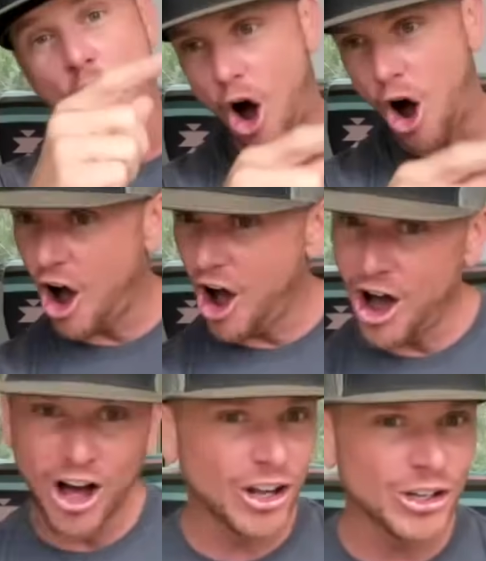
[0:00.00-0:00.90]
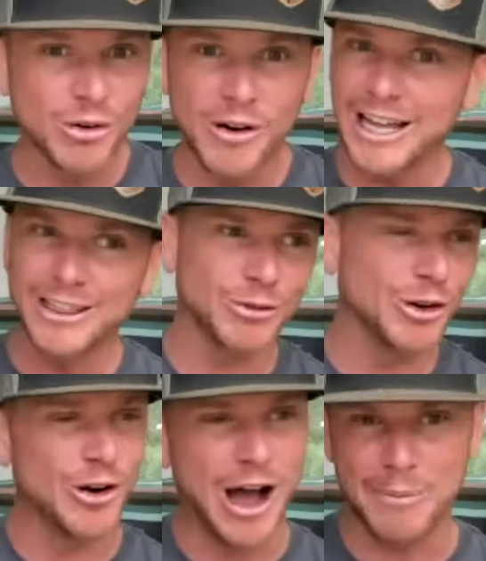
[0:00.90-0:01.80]
all the way
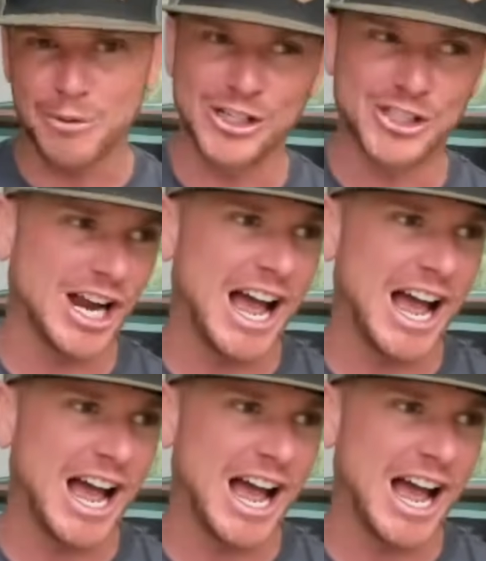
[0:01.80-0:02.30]
through Operation